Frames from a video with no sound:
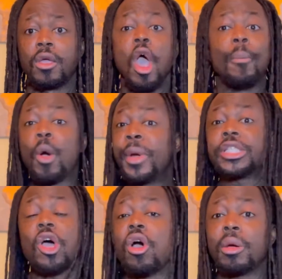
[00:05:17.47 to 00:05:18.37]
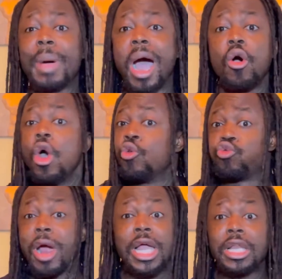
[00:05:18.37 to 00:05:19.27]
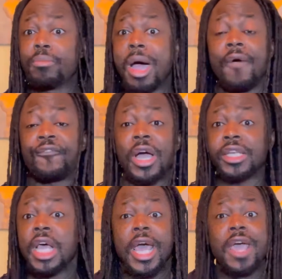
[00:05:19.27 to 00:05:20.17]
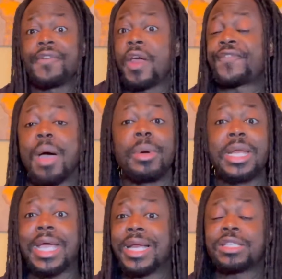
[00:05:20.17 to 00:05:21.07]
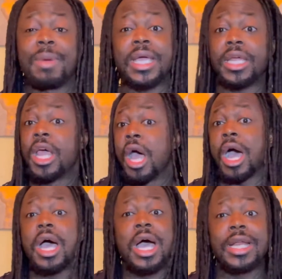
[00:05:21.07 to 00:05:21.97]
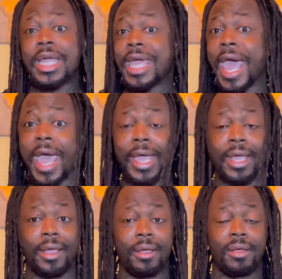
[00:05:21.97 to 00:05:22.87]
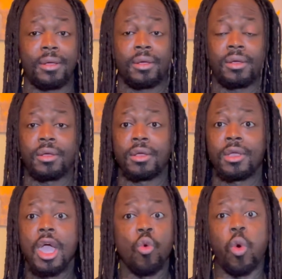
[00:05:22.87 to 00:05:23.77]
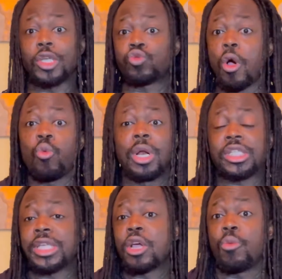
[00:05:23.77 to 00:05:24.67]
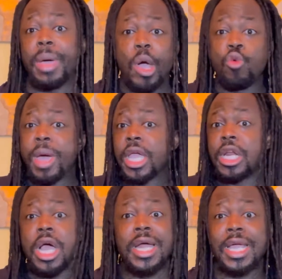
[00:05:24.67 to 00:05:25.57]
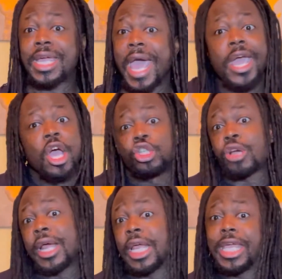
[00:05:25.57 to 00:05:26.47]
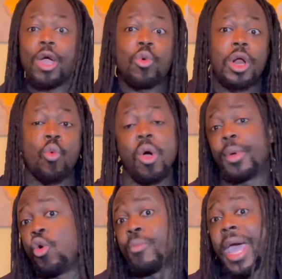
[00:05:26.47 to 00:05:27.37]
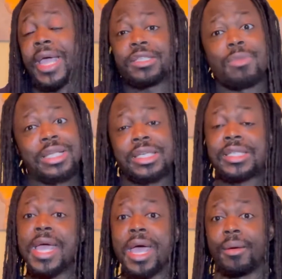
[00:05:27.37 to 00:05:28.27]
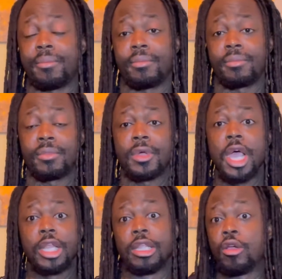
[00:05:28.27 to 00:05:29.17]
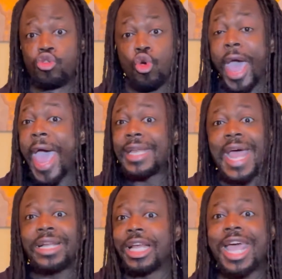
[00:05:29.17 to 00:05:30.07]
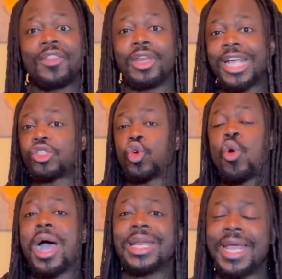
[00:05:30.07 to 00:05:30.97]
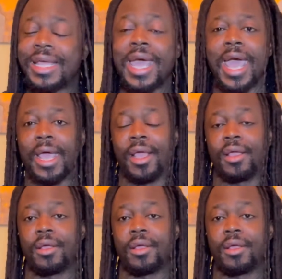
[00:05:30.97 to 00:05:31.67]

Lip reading: But we talking about regular motherfuckers. Even if I'm a nigga that's making 100K, what's wrong with a single man who making 100K trying to get with a woman who make as much as him? You add that together, that's 200K.